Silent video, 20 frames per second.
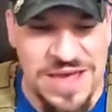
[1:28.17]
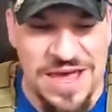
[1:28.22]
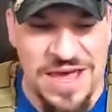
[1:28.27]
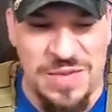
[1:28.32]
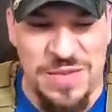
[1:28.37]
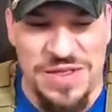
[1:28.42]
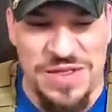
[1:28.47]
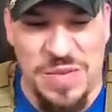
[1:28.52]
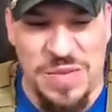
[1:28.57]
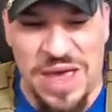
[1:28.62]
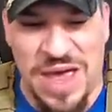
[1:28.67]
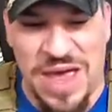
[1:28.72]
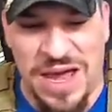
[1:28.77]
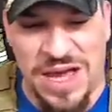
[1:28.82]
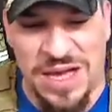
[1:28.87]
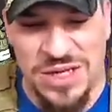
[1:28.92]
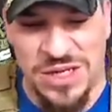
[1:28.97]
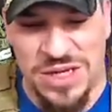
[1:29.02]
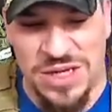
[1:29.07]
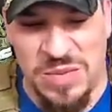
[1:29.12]
in the
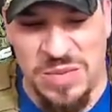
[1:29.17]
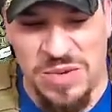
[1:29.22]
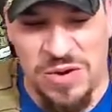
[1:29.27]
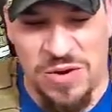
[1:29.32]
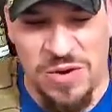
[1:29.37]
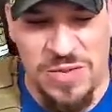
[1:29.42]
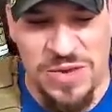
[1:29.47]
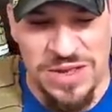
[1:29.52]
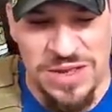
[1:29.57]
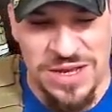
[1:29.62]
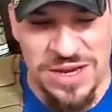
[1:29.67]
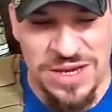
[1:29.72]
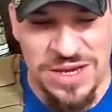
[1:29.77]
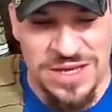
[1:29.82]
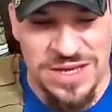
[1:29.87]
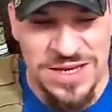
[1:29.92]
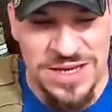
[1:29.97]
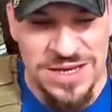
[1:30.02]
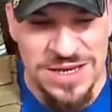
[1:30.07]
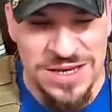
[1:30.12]
packaging department
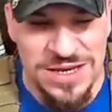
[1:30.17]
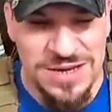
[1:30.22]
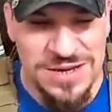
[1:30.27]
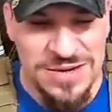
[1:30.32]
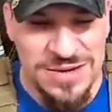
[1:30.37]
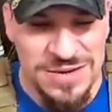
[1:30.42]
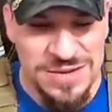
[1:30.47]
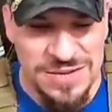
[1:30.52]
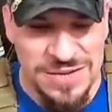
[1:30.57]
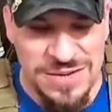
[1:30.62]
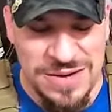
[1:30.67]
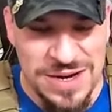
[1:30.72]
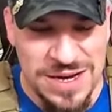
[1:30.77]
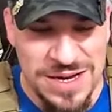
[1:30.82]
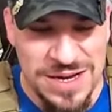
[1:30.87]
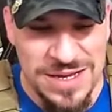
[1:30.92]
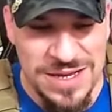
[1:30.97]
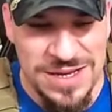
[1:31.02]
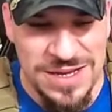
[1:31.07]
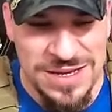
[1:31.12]
lately. Right?
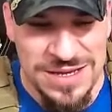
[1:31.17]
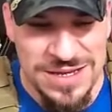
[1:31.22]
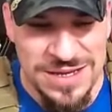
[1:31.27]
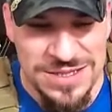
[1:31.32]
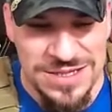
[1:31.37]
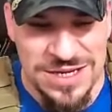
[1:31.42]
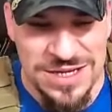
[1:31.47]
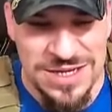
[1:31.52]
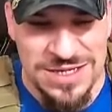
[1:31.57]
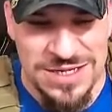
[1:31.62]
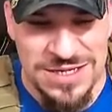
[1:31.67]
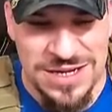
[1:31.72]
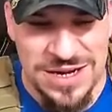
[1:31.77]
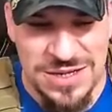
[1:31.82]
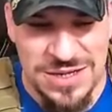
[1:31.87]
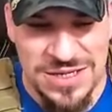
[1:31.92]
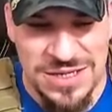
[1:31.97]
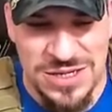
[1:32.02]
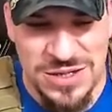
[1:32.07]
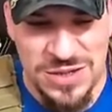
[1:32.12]
Check this out.
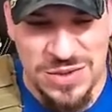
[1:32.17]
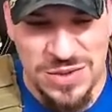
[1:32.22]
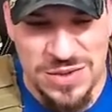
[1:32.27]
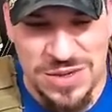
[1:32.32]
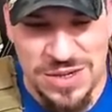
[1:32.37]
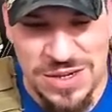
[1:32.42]
It's a door.